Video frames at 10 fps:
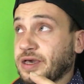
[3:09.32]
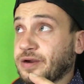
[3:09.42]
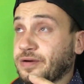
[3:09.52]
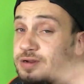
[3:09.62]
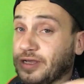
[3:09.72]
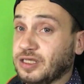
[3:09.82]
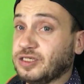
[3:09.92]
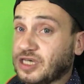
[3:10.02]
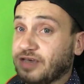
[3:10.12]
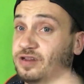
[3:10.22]
really
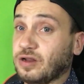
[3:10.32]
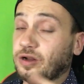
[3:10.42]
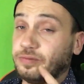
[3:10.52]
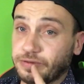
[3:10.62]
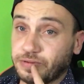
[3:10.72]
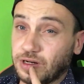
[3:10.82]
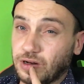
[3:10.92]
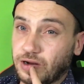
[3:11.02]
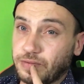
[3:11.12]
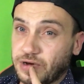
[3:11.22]
saved a lot of people a
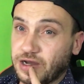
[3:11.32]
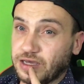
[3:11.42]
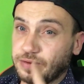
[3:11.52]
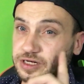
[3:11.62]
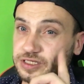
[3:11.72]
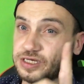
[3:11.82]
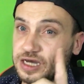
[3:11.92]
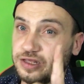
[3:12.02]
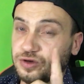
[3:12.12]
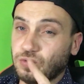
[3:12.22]
lot of money. I'm going to
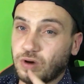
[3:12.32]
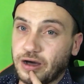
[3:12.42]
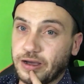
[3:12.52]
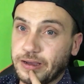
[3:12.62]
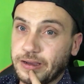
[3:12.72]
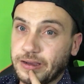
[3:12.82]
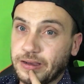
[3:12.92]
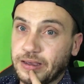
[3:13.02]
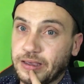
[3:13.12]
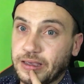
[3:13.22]
tell you why.
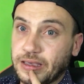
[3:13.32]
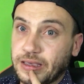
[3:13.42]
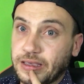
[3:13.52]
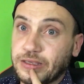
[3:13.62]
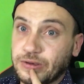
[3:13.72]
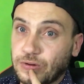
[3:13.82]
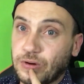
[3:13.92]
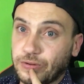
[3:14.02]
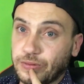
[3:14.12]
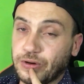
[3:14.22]
You
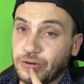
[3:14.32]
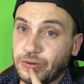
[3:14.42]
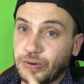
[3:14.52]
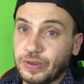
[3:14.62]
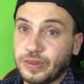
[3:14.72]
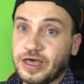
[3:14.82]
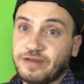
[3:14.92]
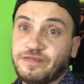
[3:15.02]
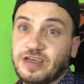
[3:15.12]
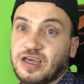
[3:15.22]
all know that
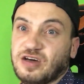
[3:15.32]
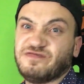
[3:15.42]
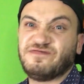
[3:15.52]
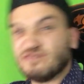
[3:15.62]
feeling of